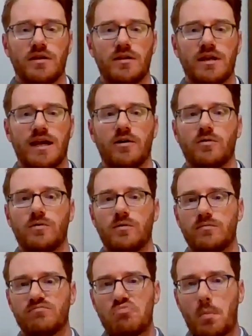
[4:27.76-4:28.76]
Now,
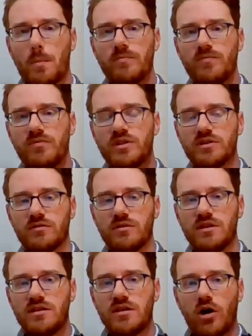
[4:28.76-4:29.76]

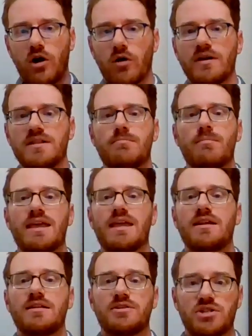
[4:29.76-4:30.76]
the already
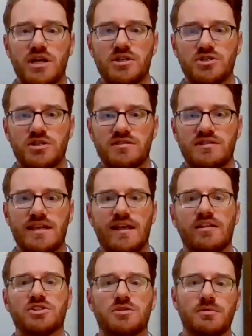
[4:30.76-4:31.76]
made changes, the
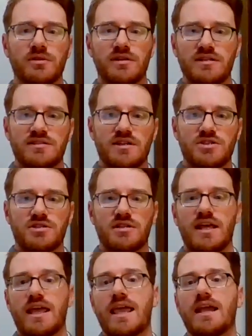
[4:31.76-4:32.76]
eligibility decision,
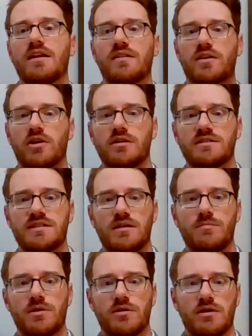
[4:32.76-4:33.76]
and the current dead
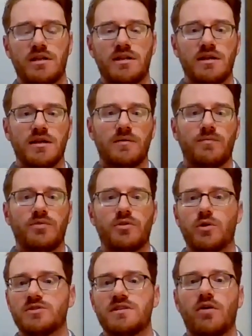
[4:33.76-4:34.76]
period,
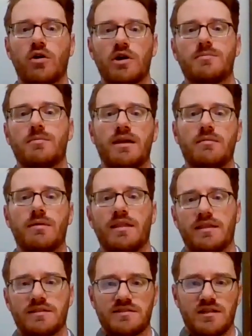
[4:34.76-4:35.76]
those have already been made by the
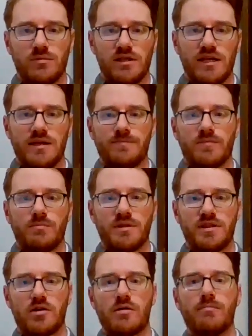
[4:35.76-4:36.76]
NCAA, but
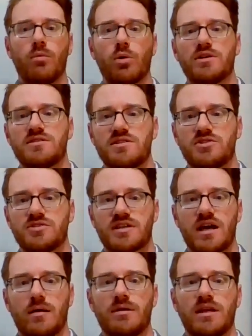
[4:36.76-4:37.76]
there are more decisions
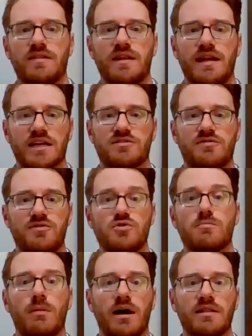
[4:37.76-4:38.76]
coming in the next few
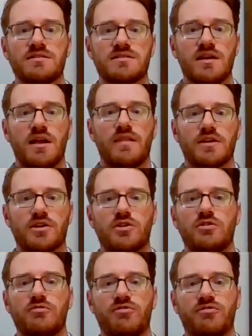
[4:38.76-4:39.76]
months that
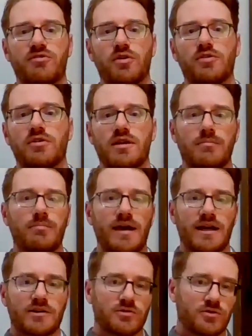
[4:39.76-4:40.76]
could further
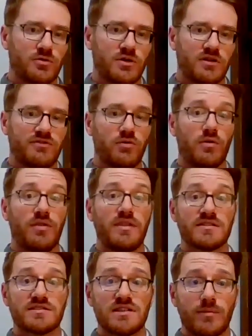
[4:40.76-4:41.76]
impact recruiting for
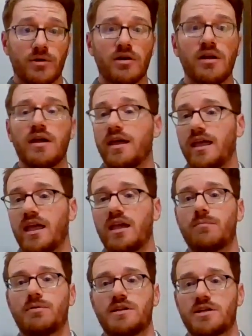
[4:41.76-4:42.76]
this summer
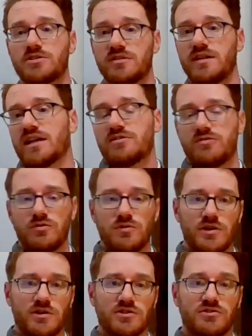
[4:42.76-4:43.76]
and potentially the next few
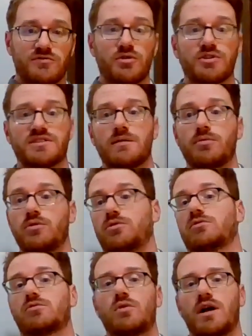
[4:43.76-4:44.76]
years. For example,
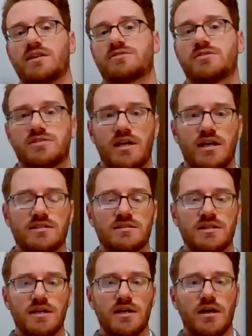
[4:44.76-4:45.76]
roster size.
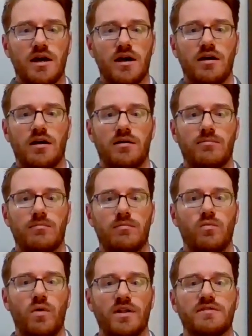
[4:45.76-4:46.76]

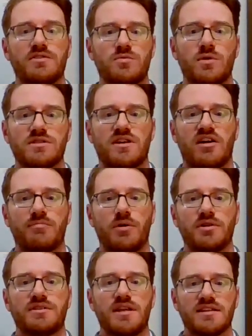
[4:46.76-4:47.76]
While Division I
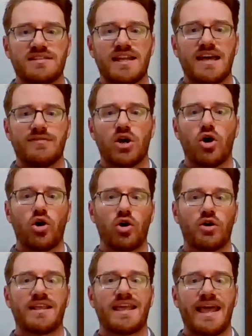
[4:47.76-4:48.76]
softball doesn't have a
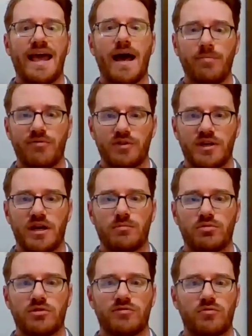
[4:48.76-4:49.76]
hard cap for the
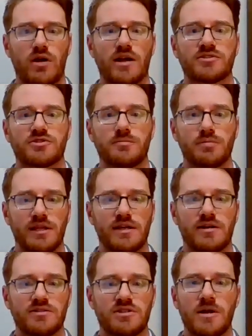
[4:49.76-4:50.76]
number of rostered
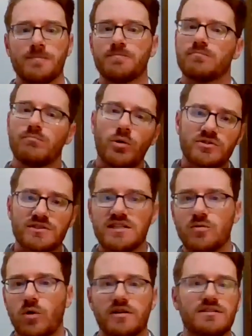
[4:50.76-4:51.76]
players, most
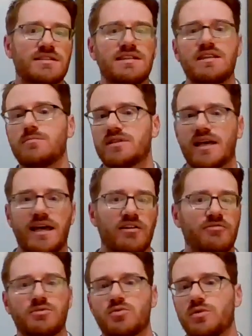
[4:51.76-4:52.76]
D1 teams
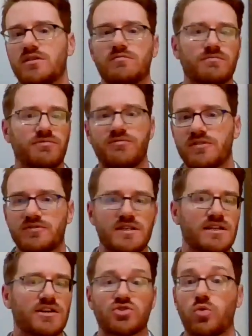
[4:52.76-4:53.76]
have between
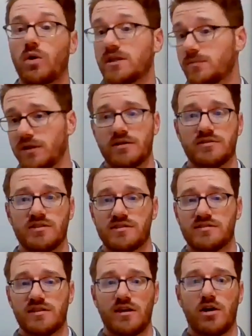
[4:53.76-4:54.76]
15 and 20 players,
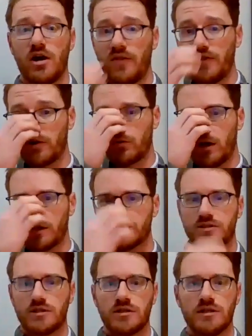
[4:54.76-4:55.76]
let's say, on their
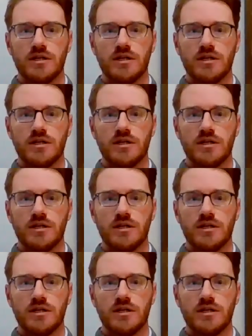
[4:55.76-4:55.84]
roster.